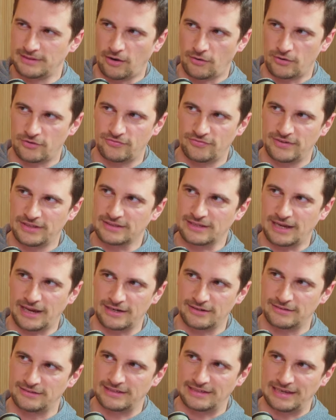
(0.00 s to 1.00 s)
in our field
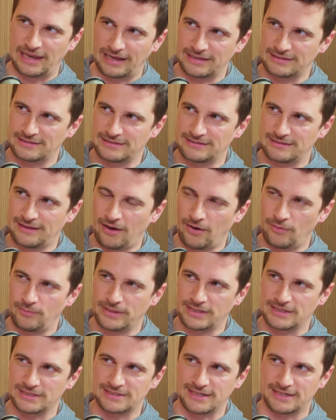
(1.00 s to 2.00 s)
kind of neglect it now
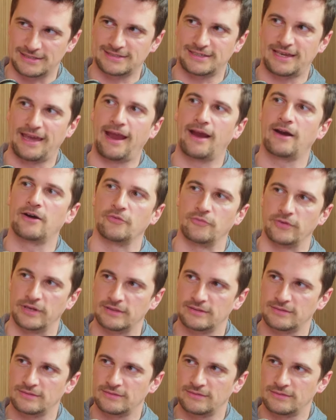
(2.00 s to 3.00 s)
because they're scared of
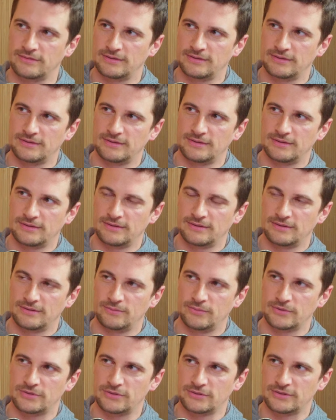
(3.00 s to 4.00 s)
it.
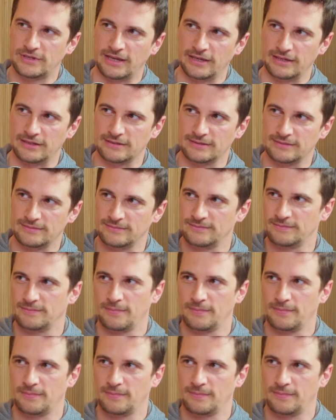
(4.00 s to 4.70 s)
What's your take?